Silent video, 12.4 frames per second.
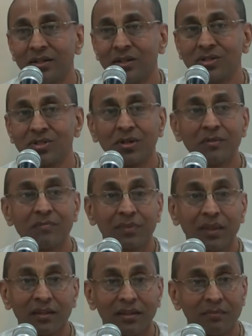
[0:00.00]
So,
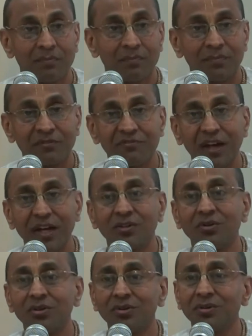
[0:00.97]
the
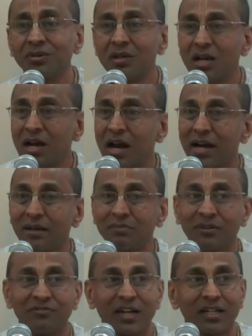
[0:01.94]
perfect guru and a
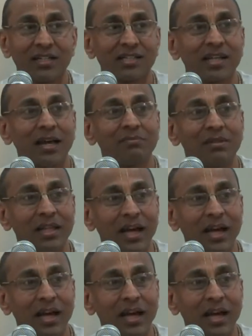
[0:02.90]
perfect disciple,